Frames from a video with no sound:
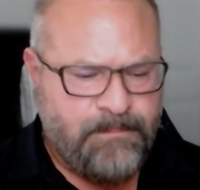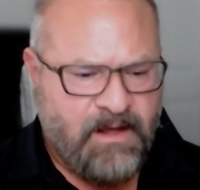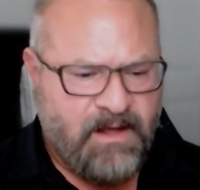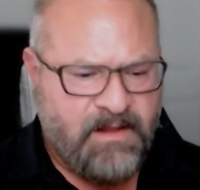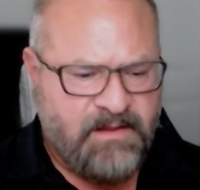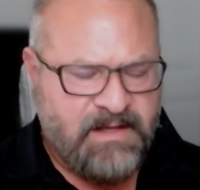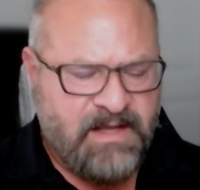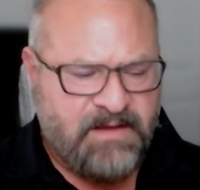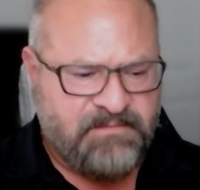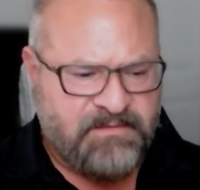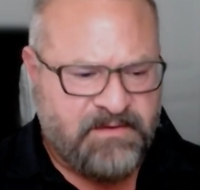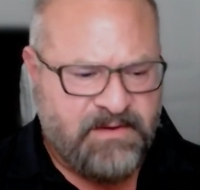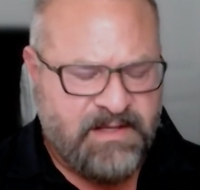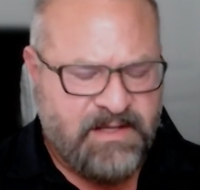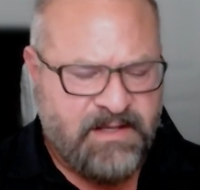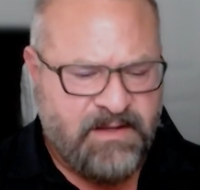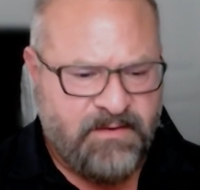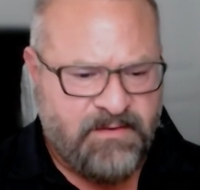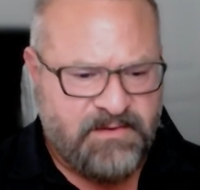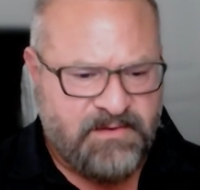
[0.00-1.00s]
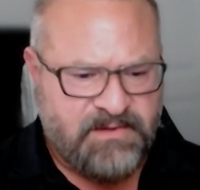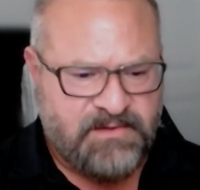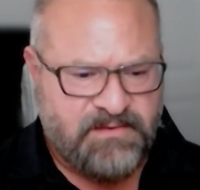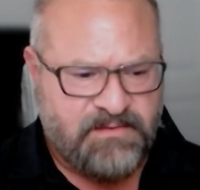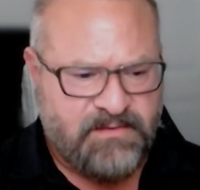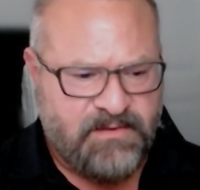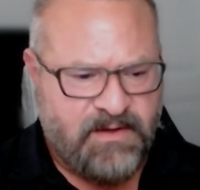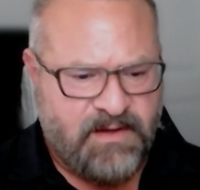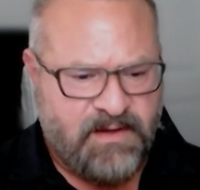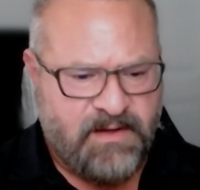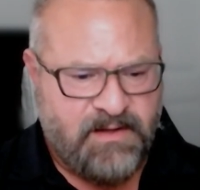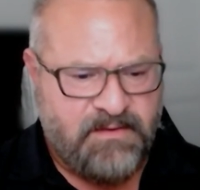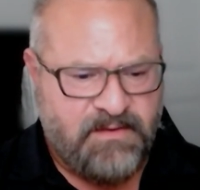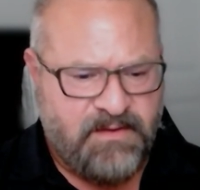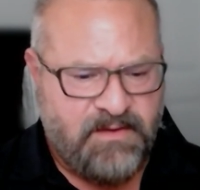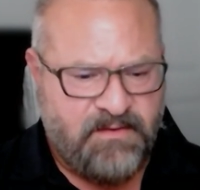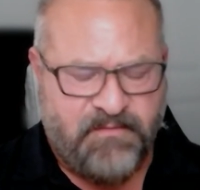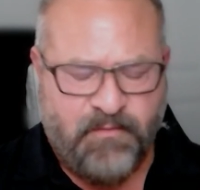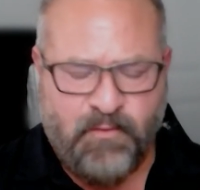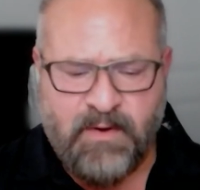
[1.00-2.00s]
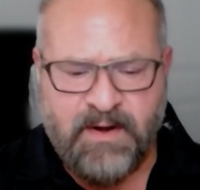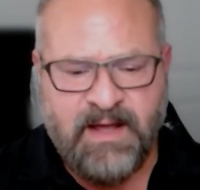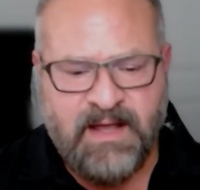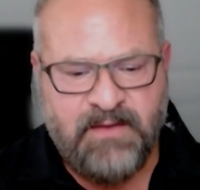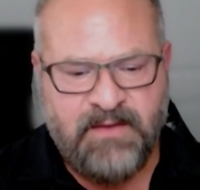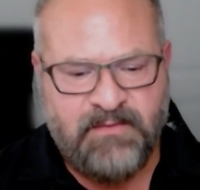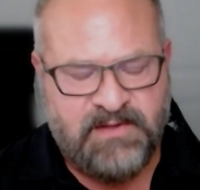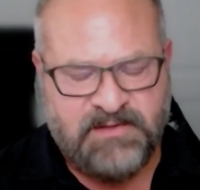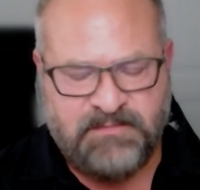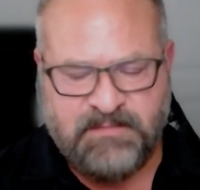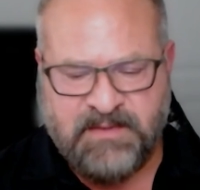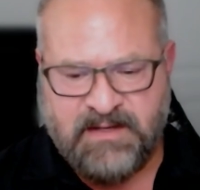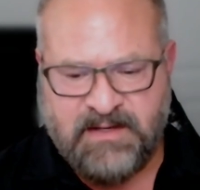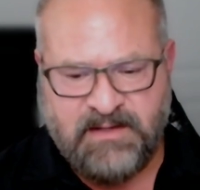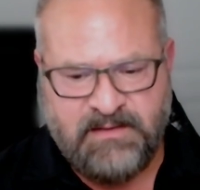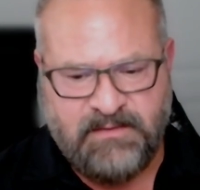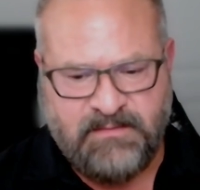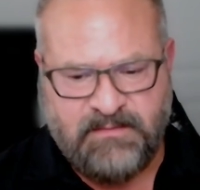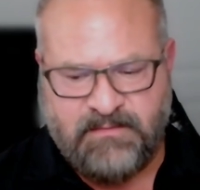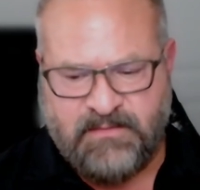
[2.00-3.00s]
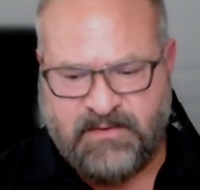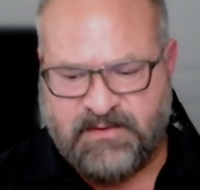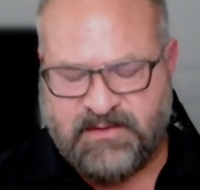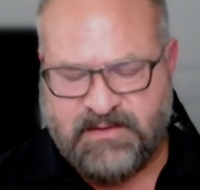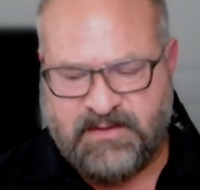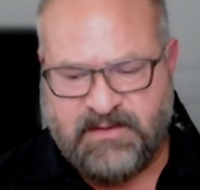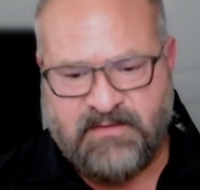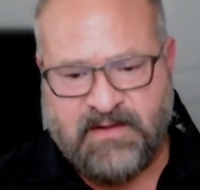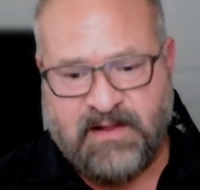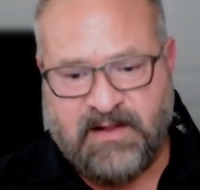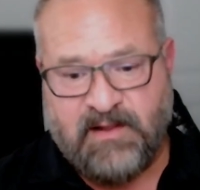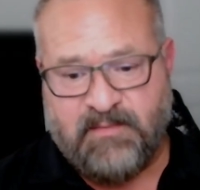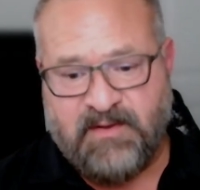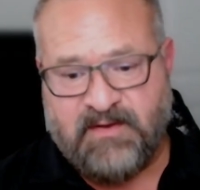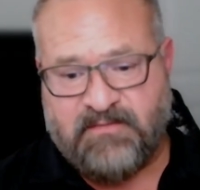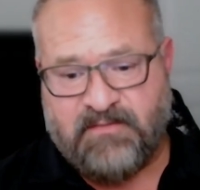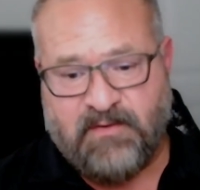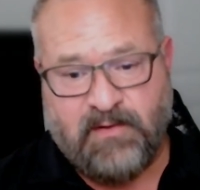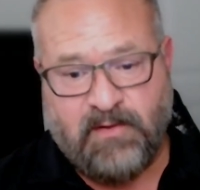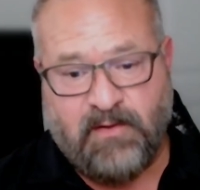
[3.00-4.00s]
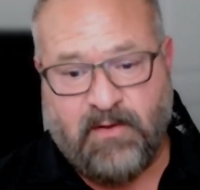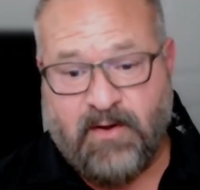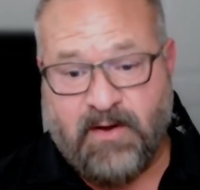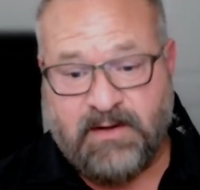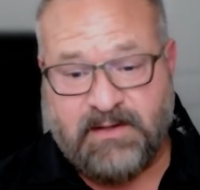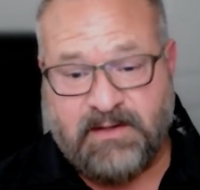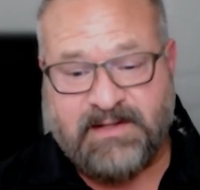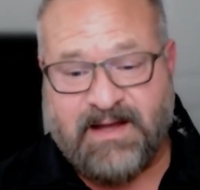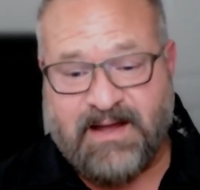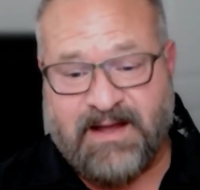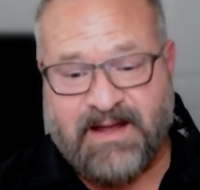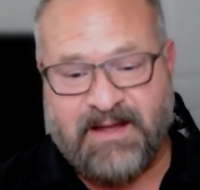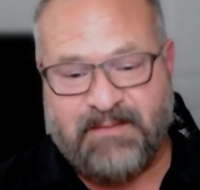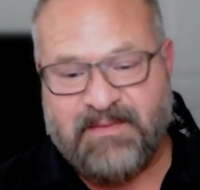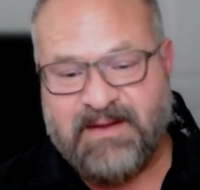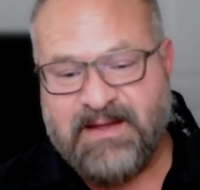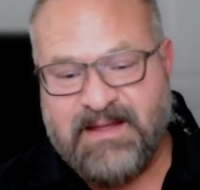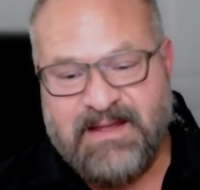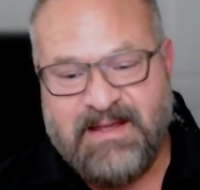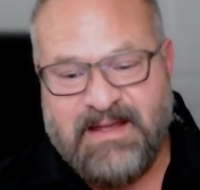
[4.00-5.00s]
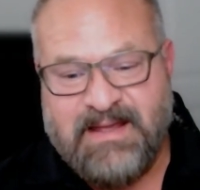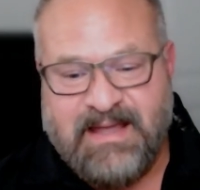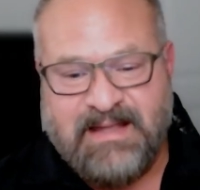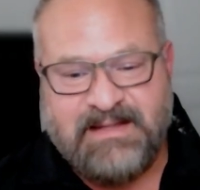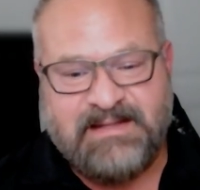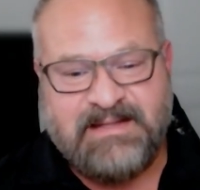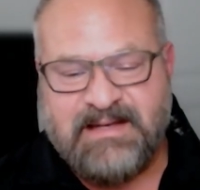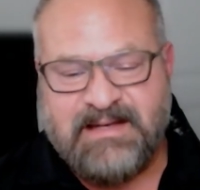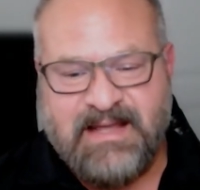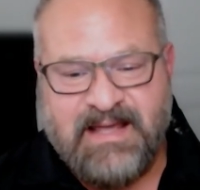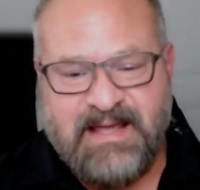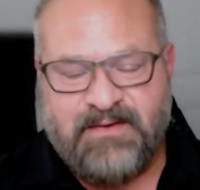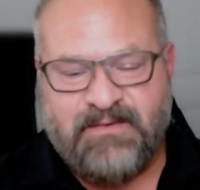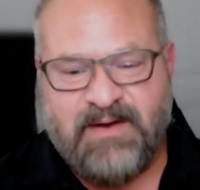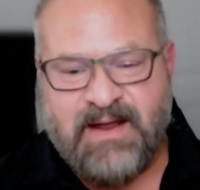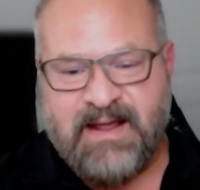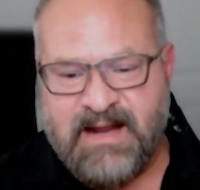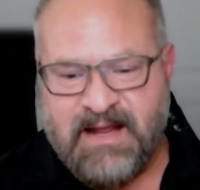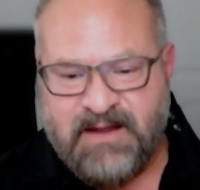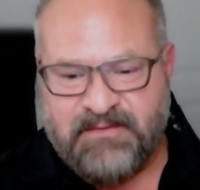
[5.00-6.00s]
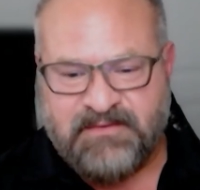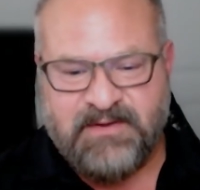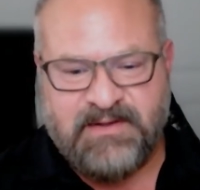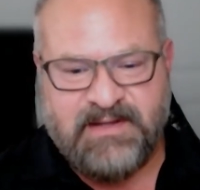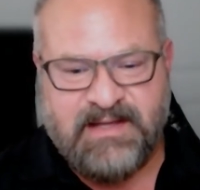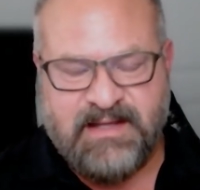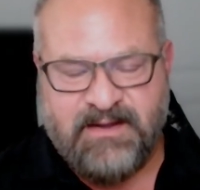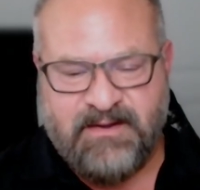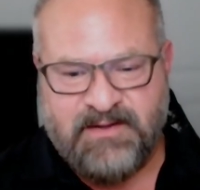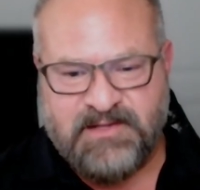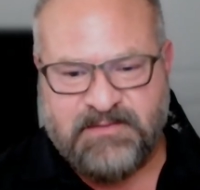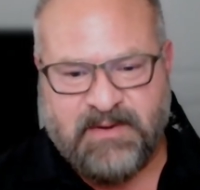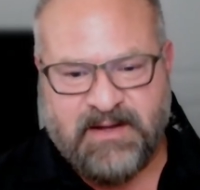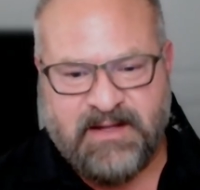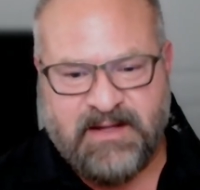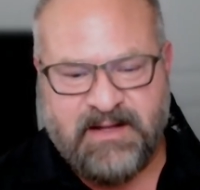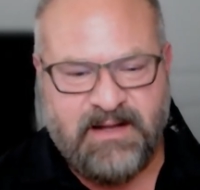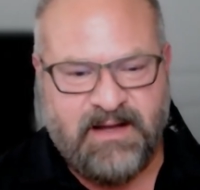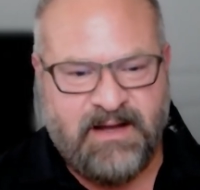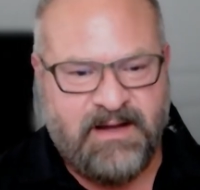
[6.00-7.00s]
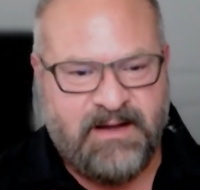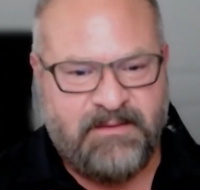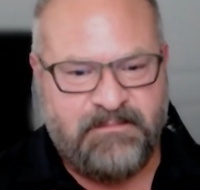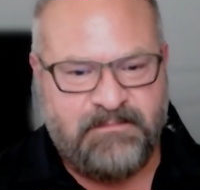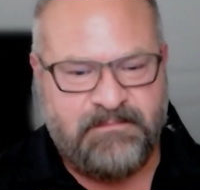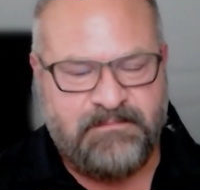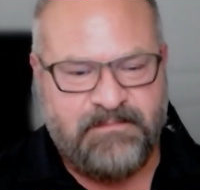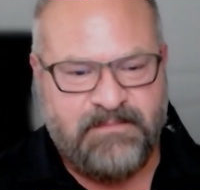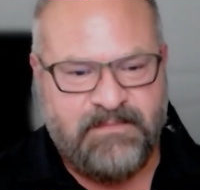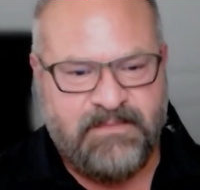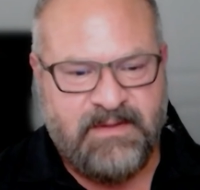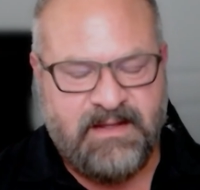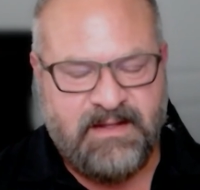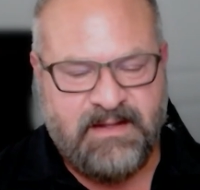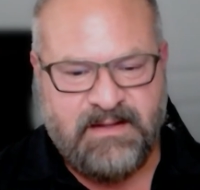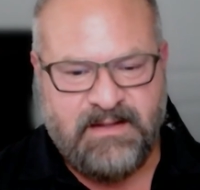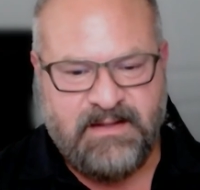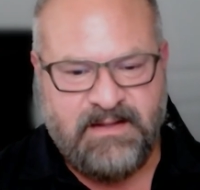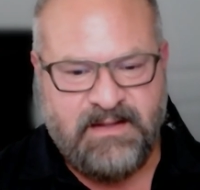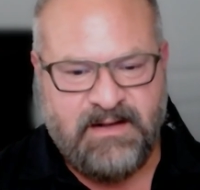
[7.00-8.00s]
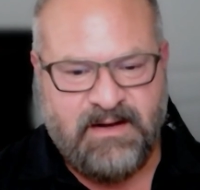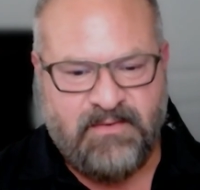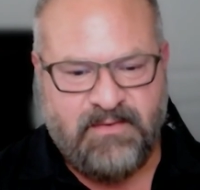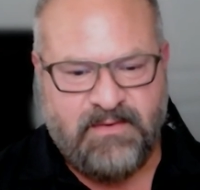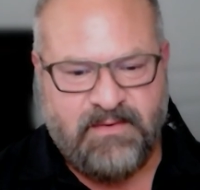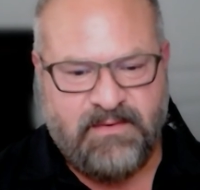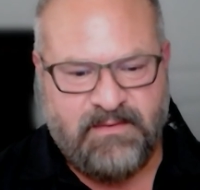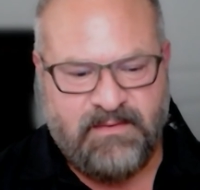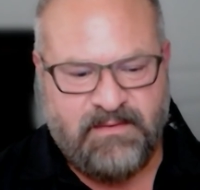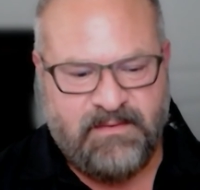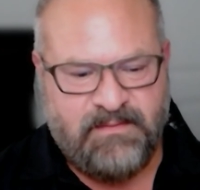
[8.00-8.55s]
I think after Gears, uh, Fortnite was been in, was in development for a long time. It didn't hit right after Gears, but um, it, you know,